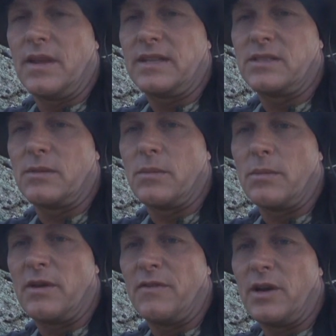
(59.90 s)
That's some
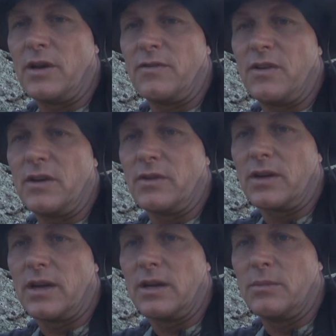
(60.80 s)
of my very
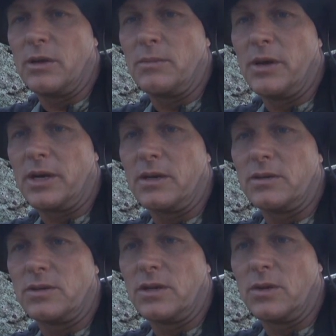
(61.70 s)
favorite kind of big buck
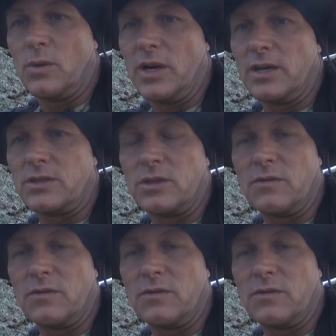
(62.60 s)
country in the West.